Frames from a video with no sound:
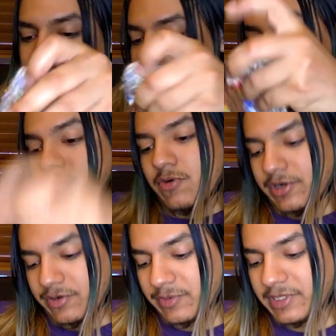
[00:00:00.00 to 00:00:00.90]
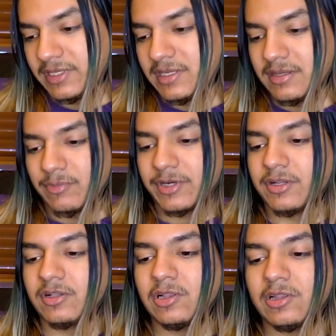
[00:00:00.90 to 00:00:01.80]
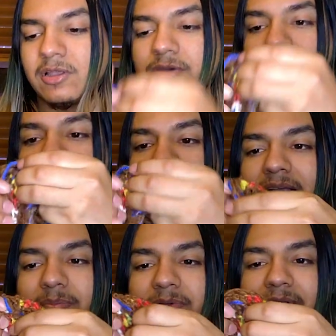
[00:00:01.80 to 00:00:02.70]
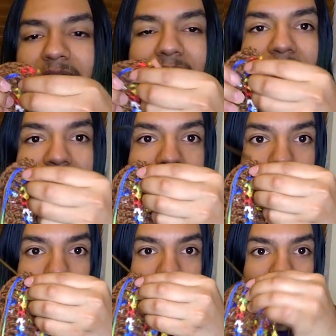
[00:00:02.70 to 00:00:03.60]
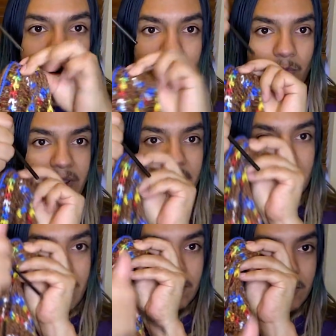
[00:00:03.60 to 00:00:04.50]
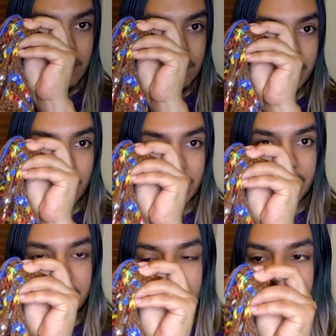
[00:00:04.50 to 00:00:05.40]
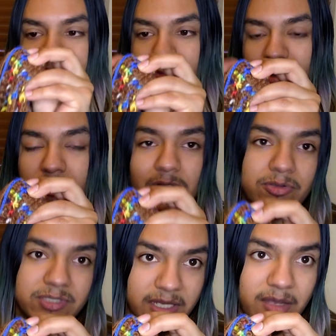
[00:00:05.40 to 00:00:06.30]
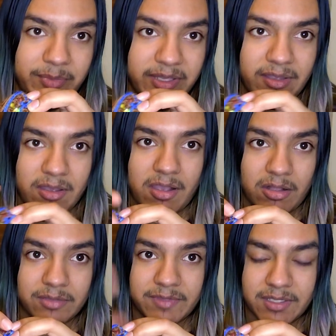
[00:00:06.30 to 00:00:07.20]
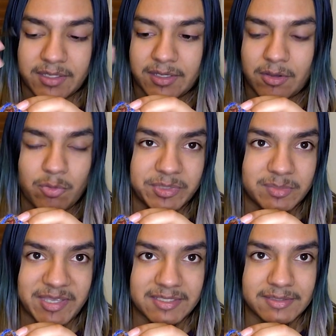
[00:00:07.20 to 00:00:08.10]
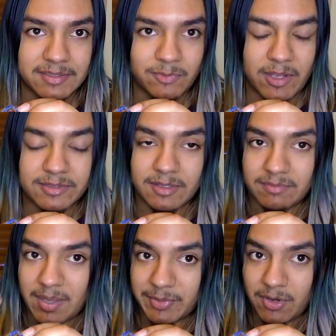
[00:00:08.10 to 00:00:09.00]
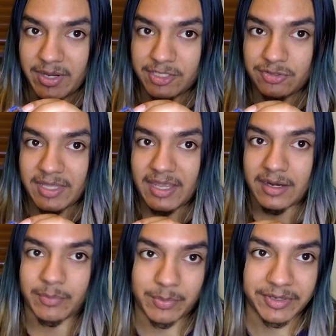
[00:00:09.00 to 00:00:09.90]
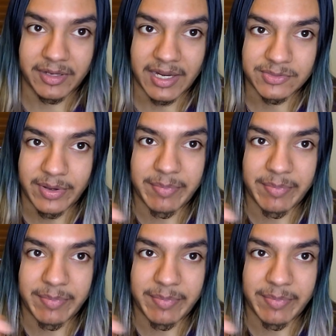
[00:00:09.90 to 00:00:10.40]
any corner really. We're gonna close it up and then work our way along the border while closing up all of the open spaces as well. So I'm gonna go ahead and do that, and I'm gonna bring you guys right